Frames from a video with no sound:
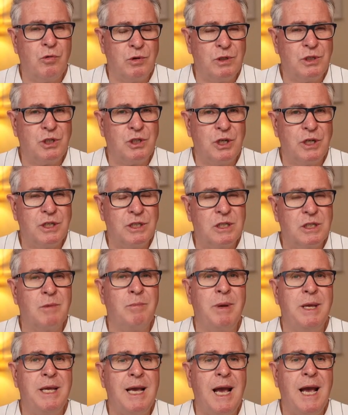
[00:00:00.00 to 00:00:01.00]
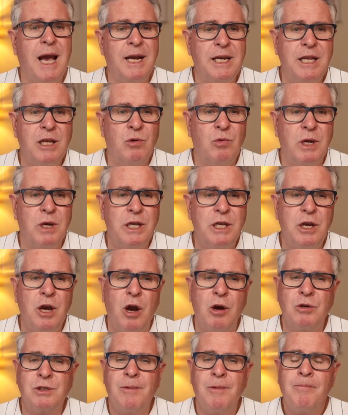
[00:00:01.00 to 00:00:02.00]
Christians to be unequally
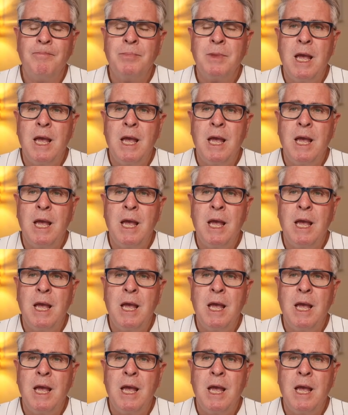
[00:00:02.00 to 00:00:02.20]
yoked.